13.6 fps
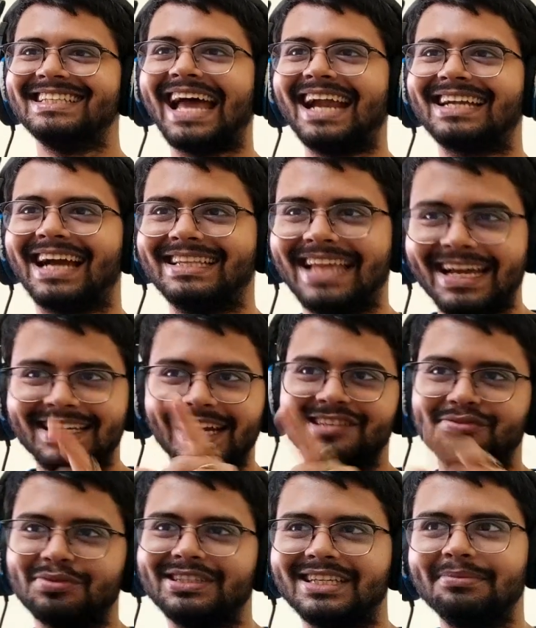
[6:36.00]
That guy, that
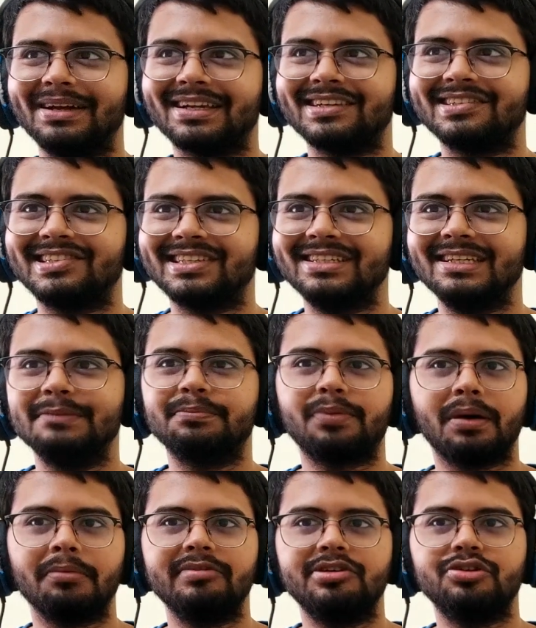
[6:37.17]
guy's with him, I can see. He
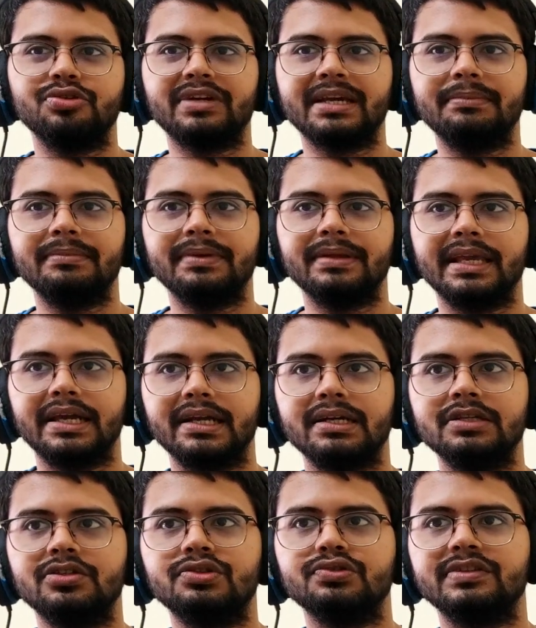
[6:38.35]
probably took him
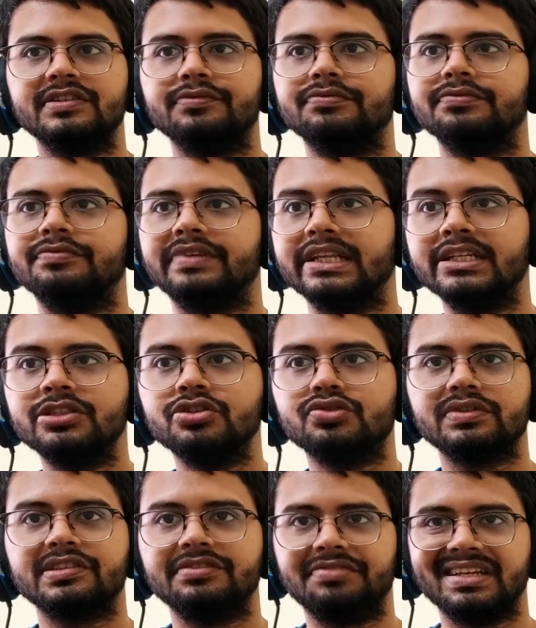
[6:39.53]
here to the village,
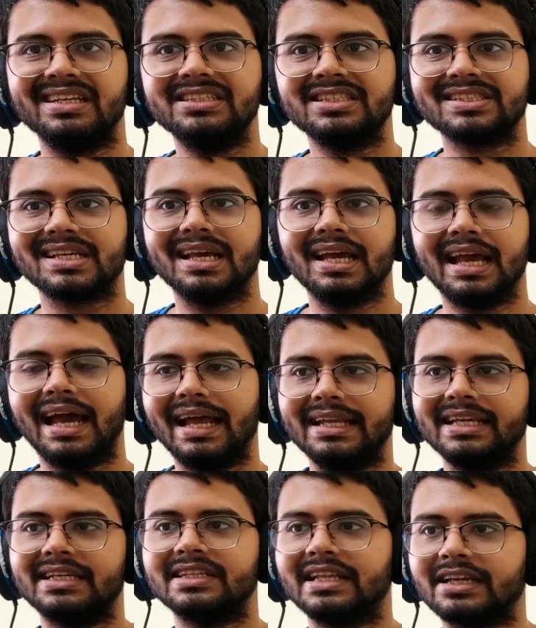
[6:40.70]
to his village, and
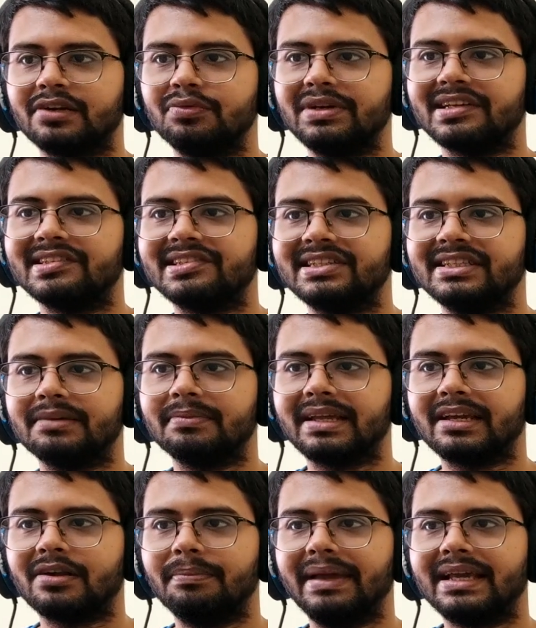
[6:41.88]
he can, like, you know, we can see them,
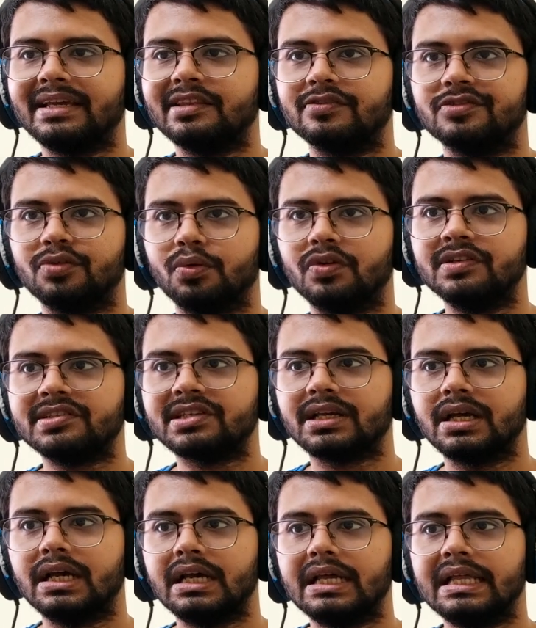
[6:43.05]
like, you know, making the swords.
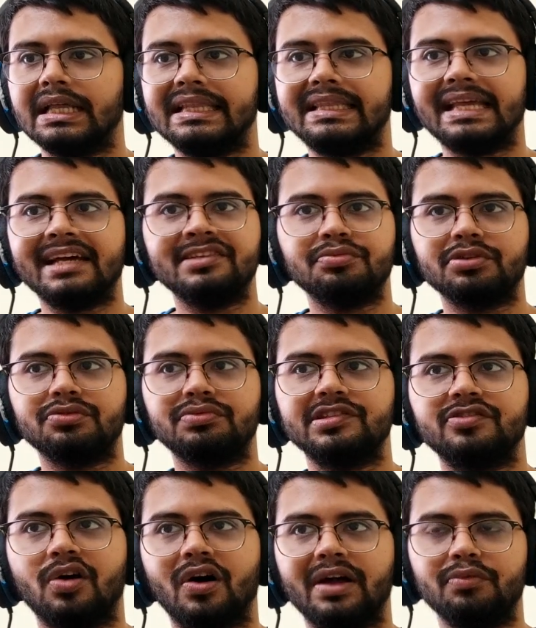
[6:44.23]
That's what we
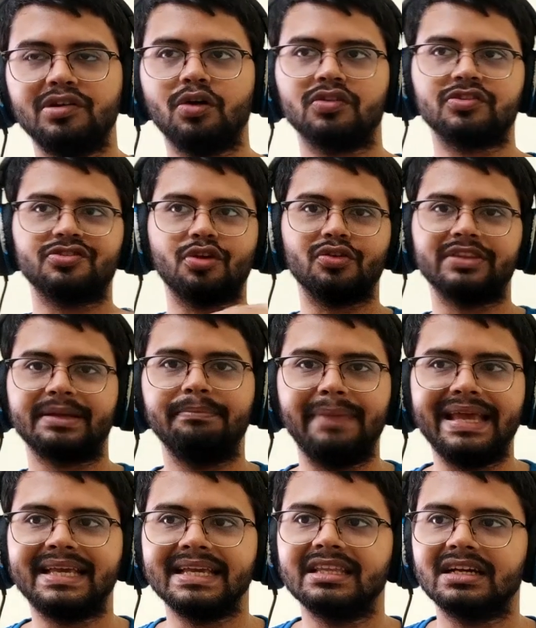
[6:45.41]
saw, and we also saw them
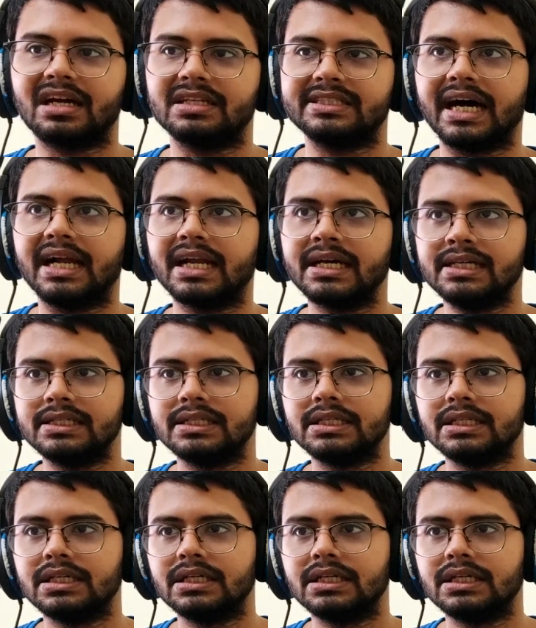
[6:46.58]
making the katana.